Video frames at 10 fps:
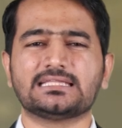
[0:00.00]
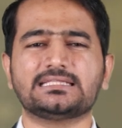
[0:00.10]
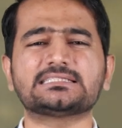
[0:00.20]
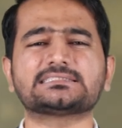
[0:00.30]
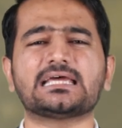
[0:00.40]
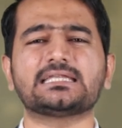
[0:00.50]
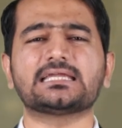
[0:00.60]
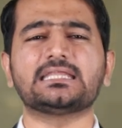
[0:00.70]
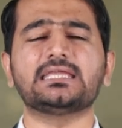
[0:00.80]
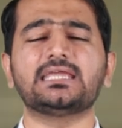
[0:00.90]
This
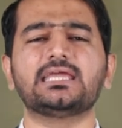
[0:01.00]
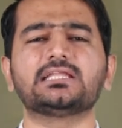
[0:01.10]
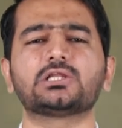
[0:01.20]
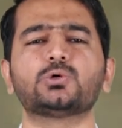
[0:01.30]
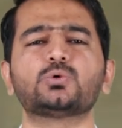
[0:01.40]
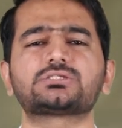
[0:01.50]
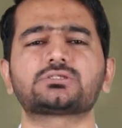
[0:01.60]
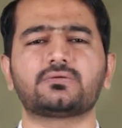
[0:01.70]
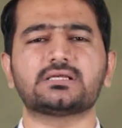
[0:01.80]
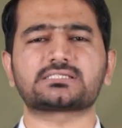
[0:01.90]
category
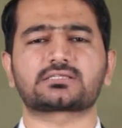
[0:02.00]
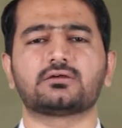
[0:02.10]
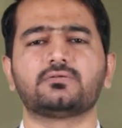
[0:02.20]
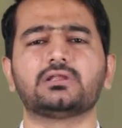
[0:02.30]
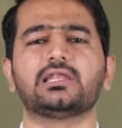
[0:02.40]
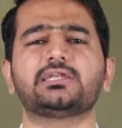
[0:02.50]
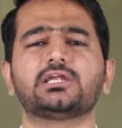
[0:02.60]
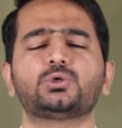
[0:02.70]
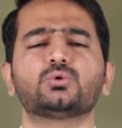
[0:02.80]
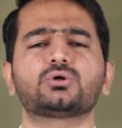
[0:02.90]
includes risk
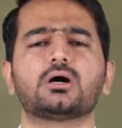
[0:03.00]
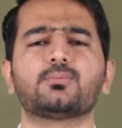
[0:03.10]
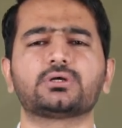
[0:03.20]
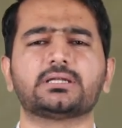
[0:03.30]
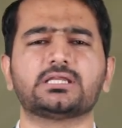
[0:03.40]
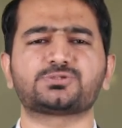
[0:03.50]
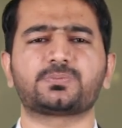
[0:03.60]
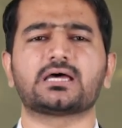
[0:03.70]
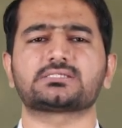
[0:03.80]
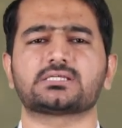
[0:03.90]
related to commodities
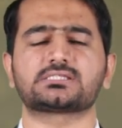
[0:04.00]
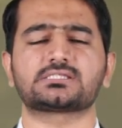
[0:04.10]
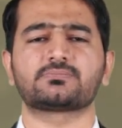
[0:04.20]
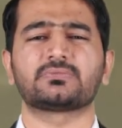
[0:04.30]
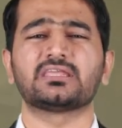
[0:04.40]
prices,